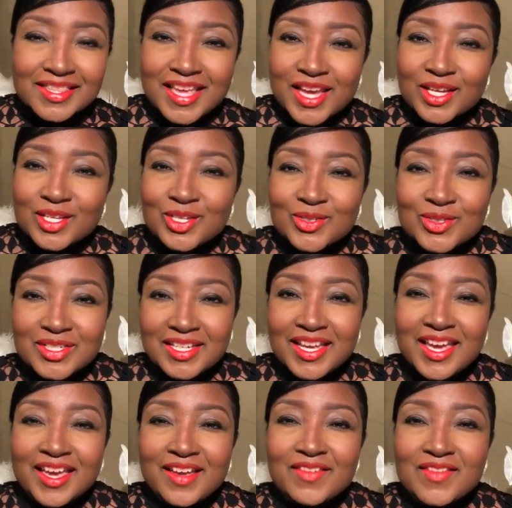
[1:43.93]
that you should
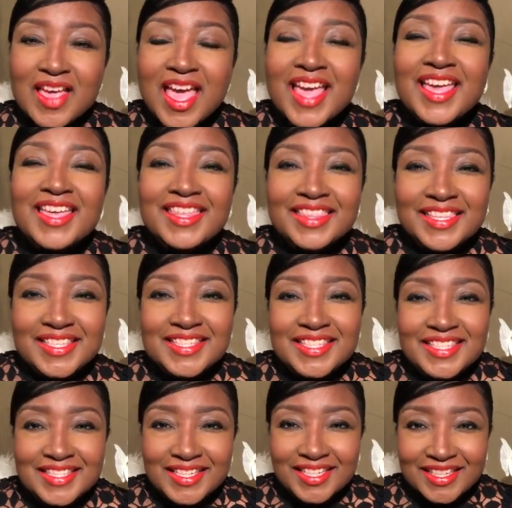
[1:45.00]
have this
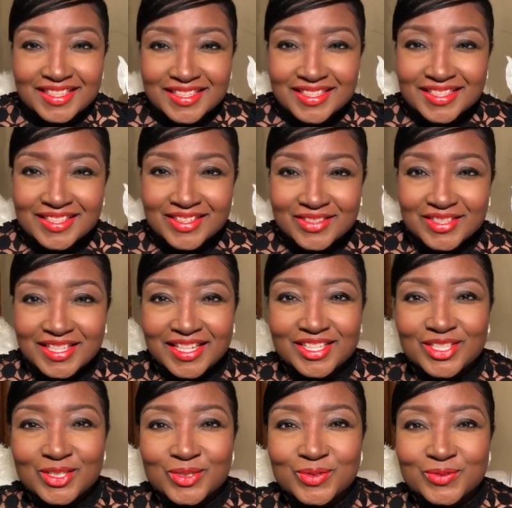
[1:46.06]
season. So stay
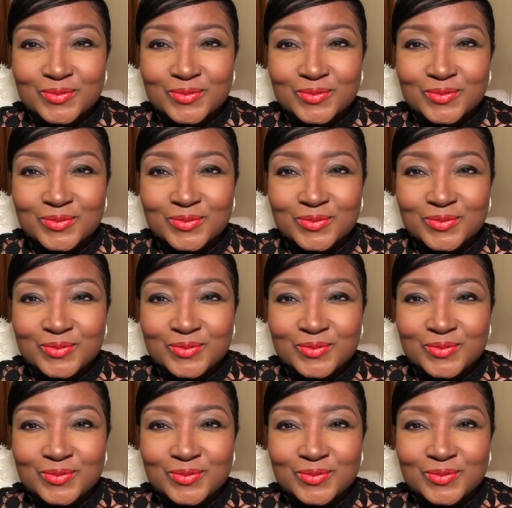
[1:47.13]
tuned.